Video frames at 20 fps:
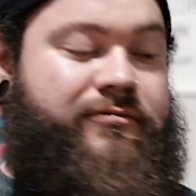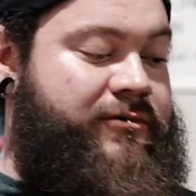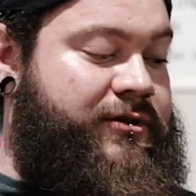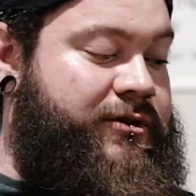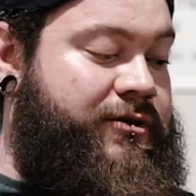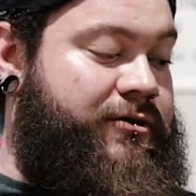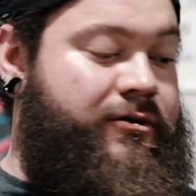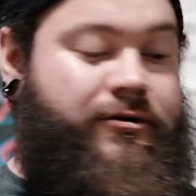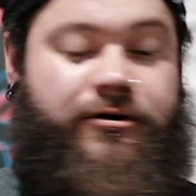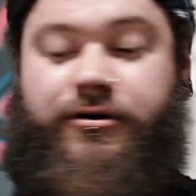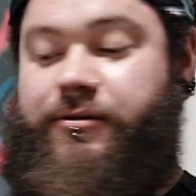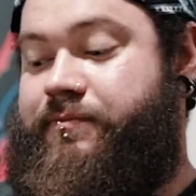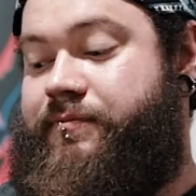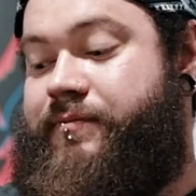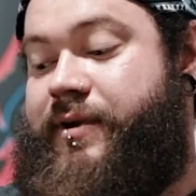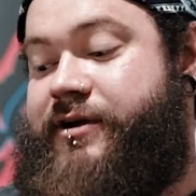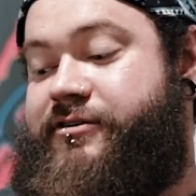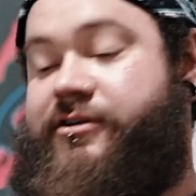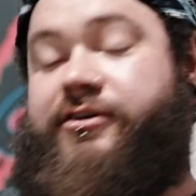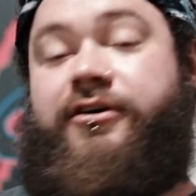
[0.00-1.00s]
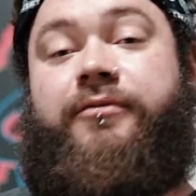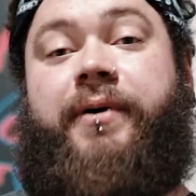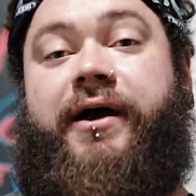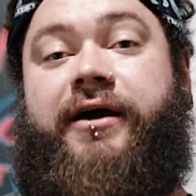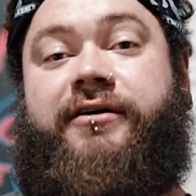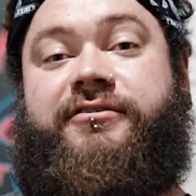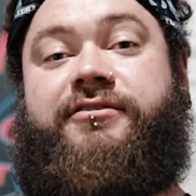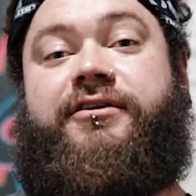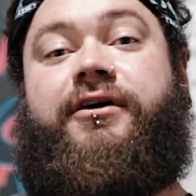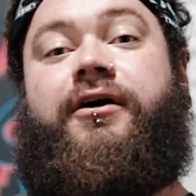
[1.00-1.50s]
your
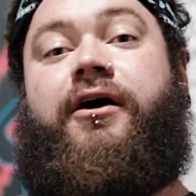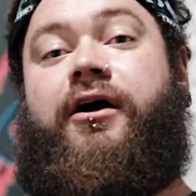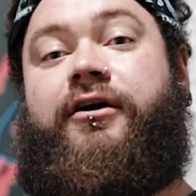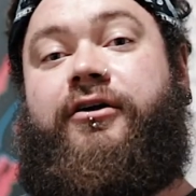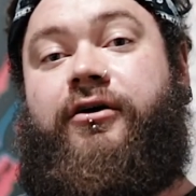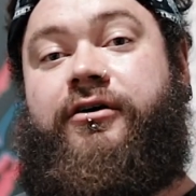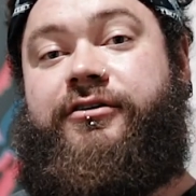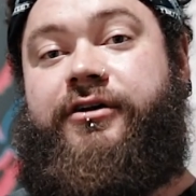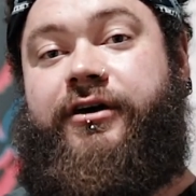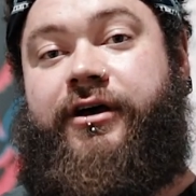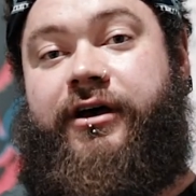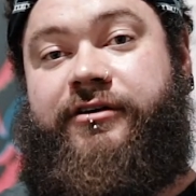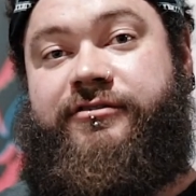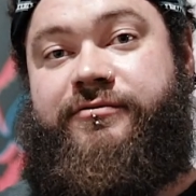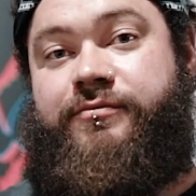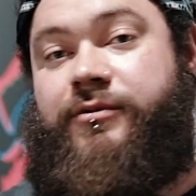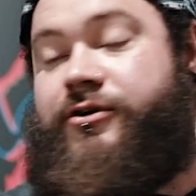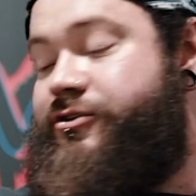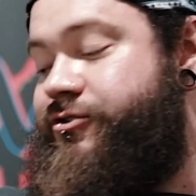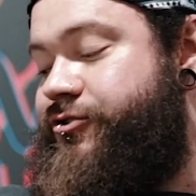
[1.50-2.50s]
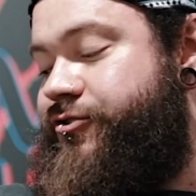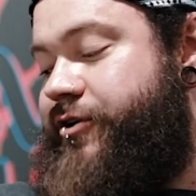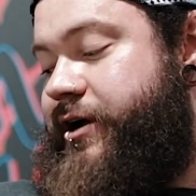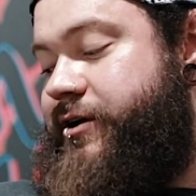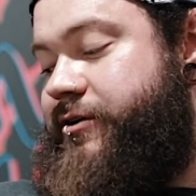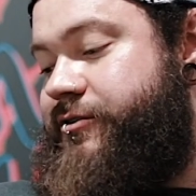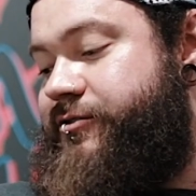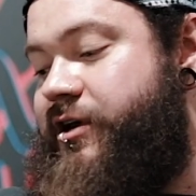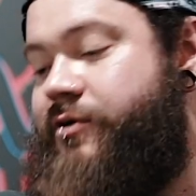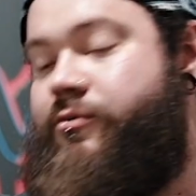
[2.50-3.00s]
pecs aren't under as much
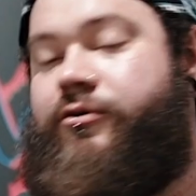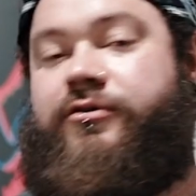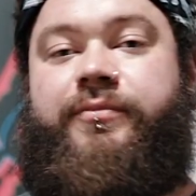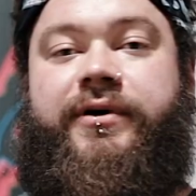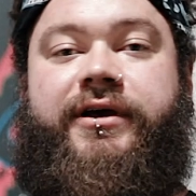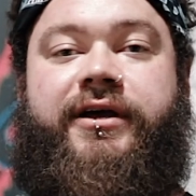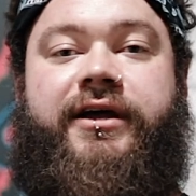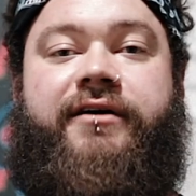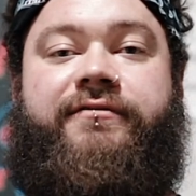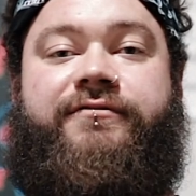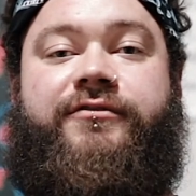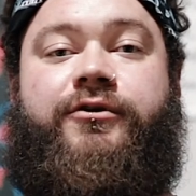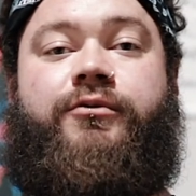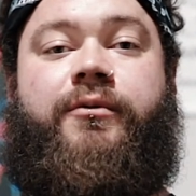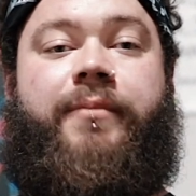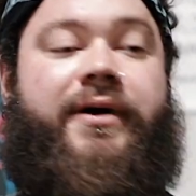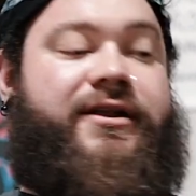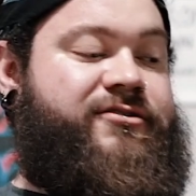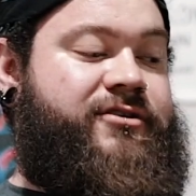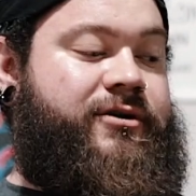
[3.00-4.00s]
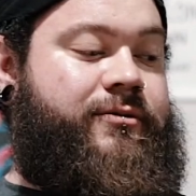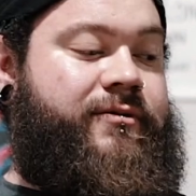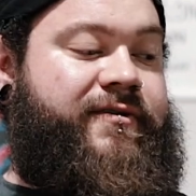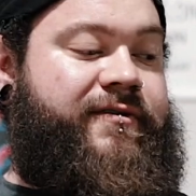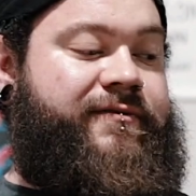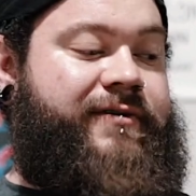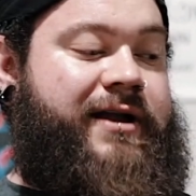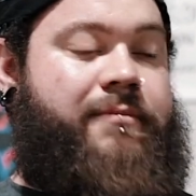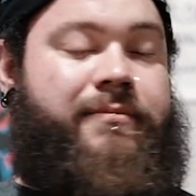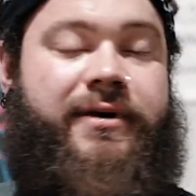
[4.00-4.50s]
strain as they would be if you were benching with a
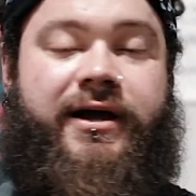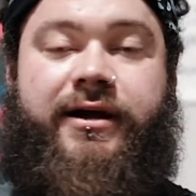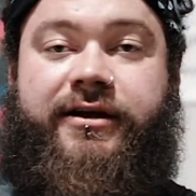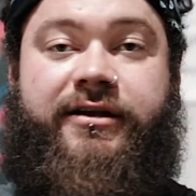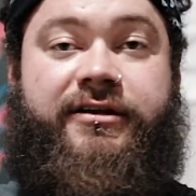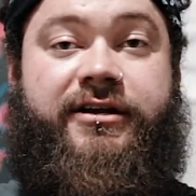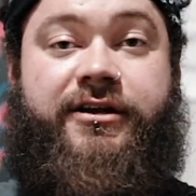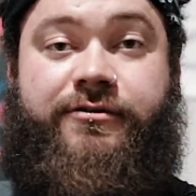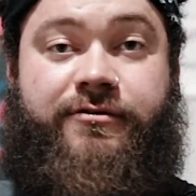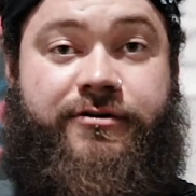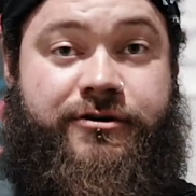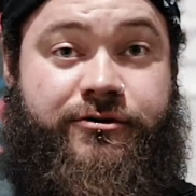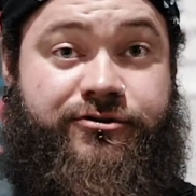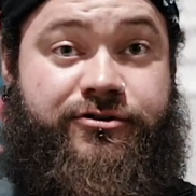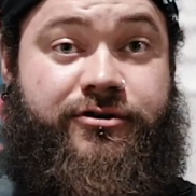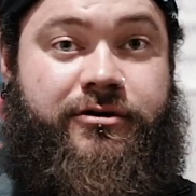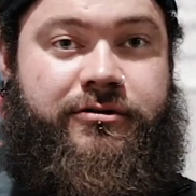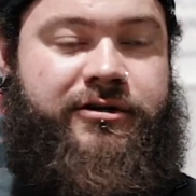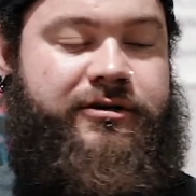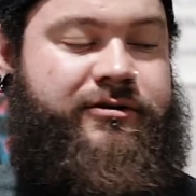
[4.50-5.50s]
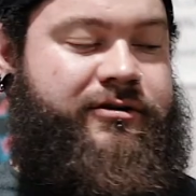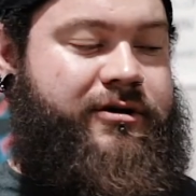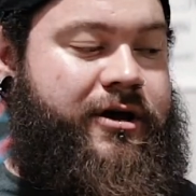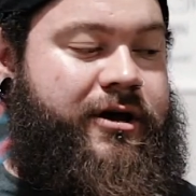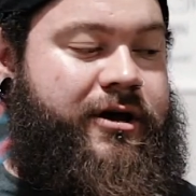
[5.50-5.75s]
flat back in either of your shoulders.